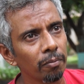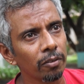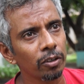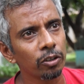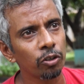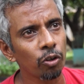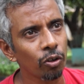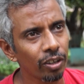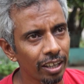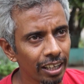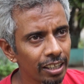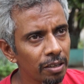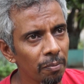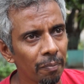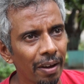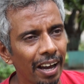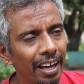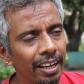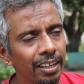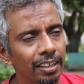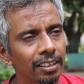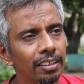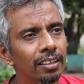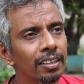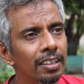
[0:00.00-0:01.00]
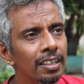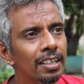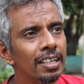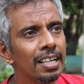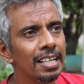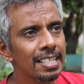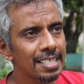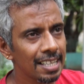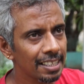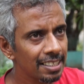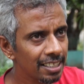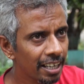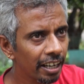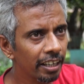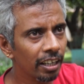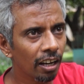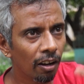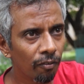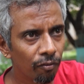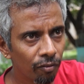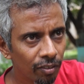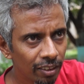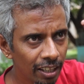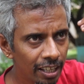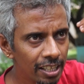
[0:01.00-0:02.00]
to get married. Such kind of
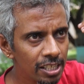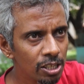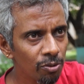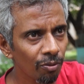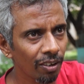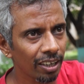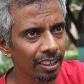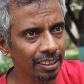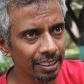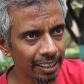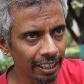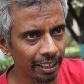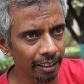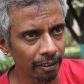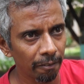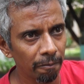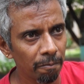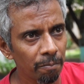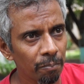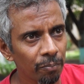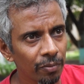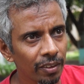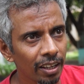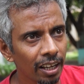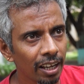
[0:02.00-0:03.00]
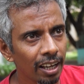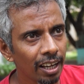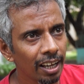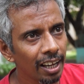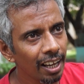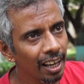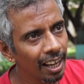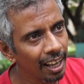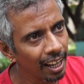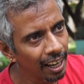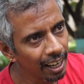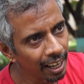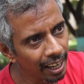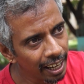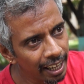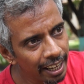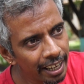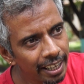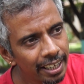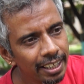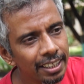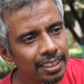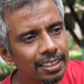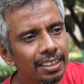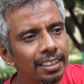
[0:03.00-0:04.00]
things were there.
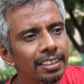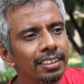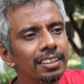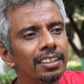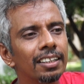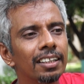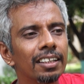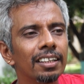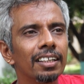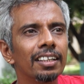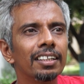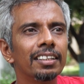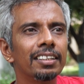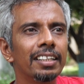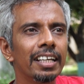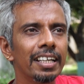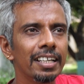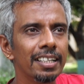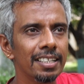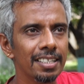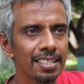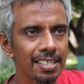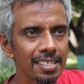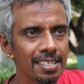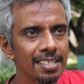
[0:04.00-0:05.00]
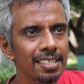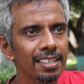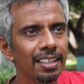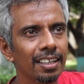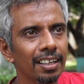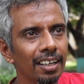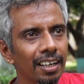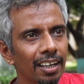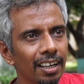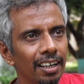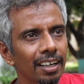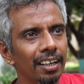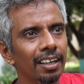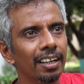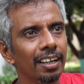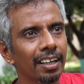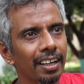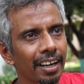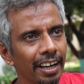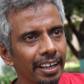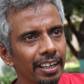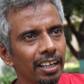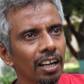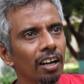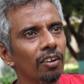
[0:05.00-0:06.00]
Later, these
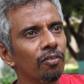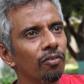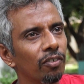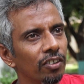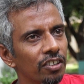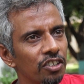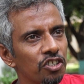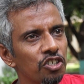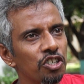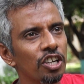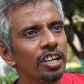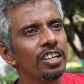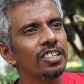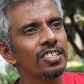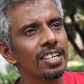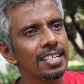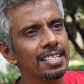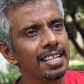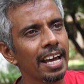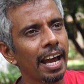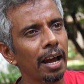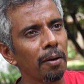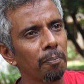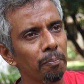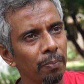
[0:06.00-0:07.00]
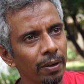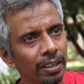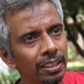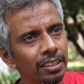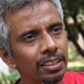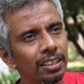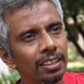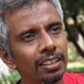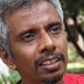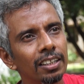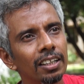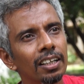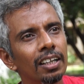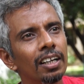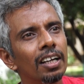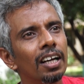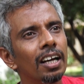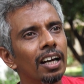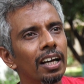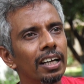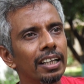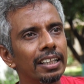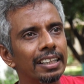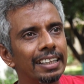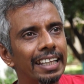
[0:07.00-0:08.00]
kind of changes happened.
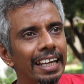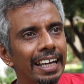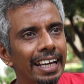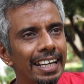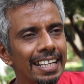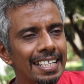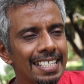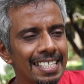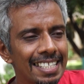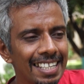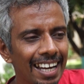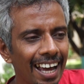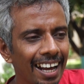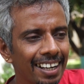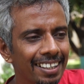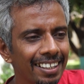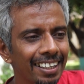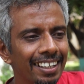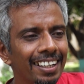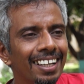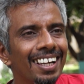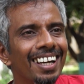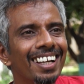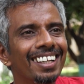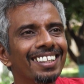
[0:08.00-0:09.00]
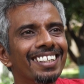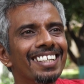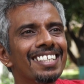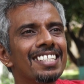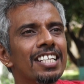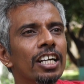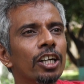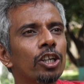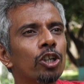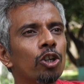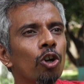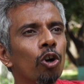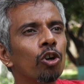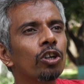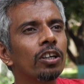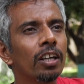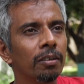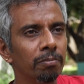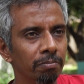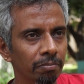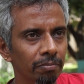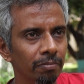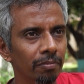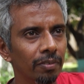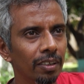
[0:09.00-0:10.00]
They started this
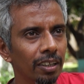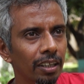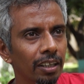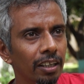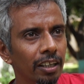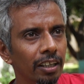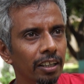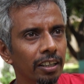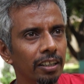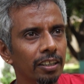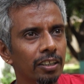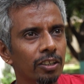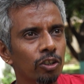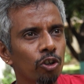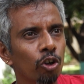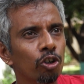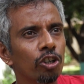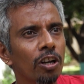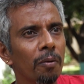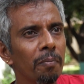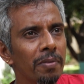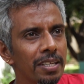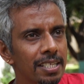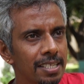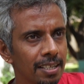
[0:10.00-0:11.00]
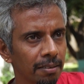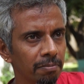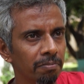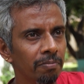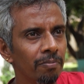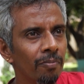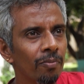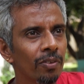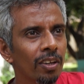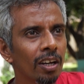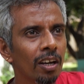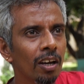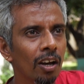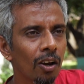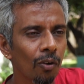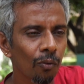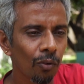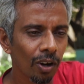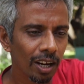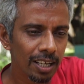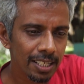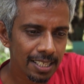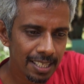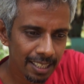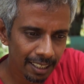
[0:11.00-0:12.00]
totemism
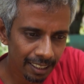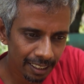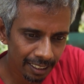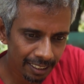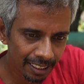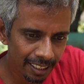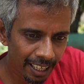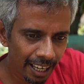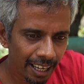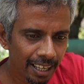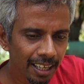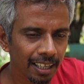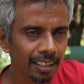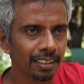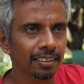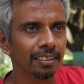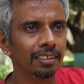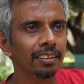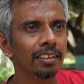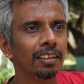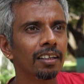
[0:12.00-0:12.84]
was taken